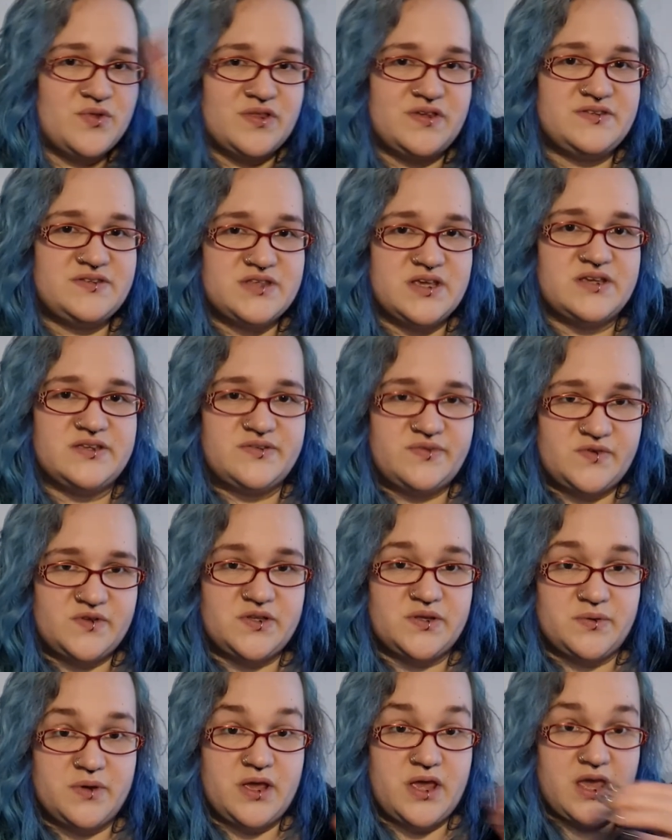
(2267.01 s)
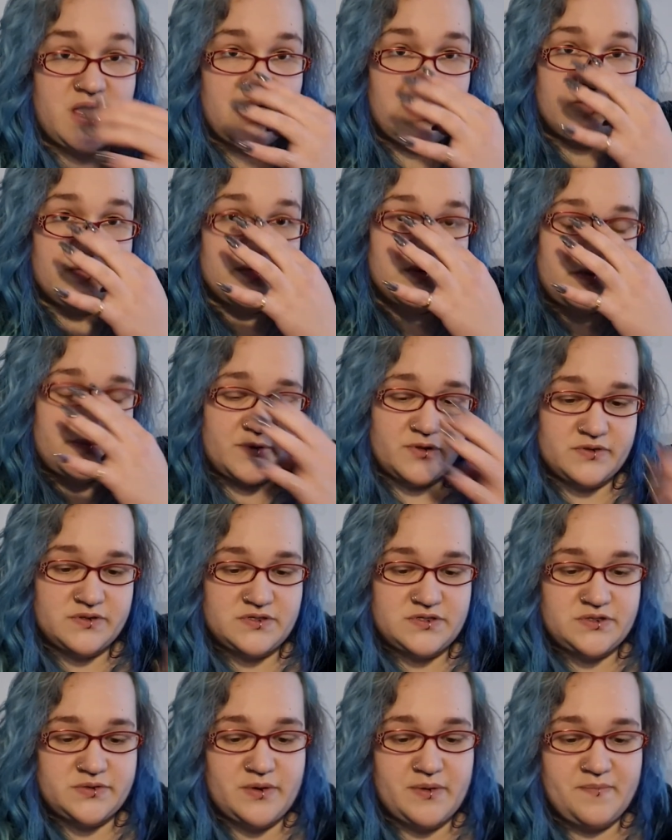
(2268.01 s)
these things for doing it in
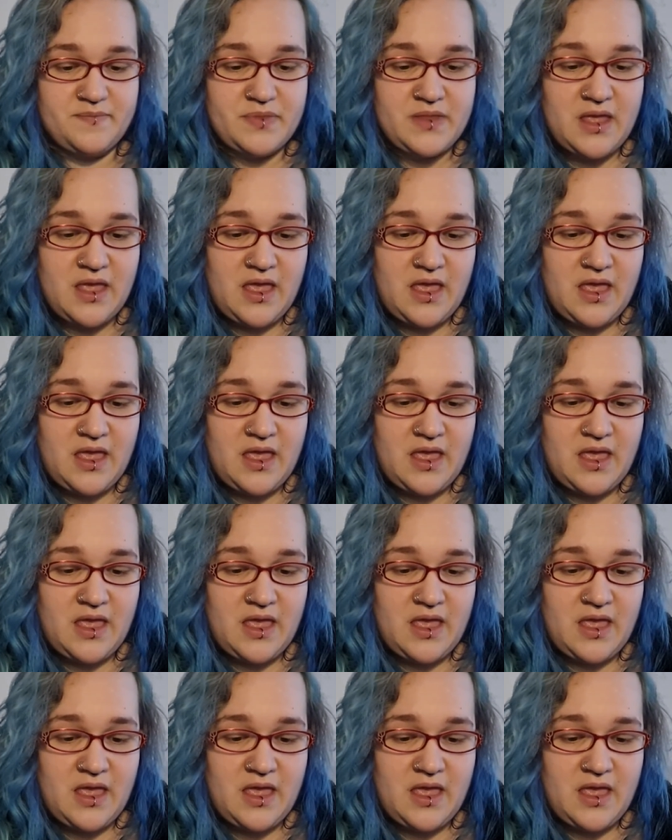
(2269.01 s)
response to him.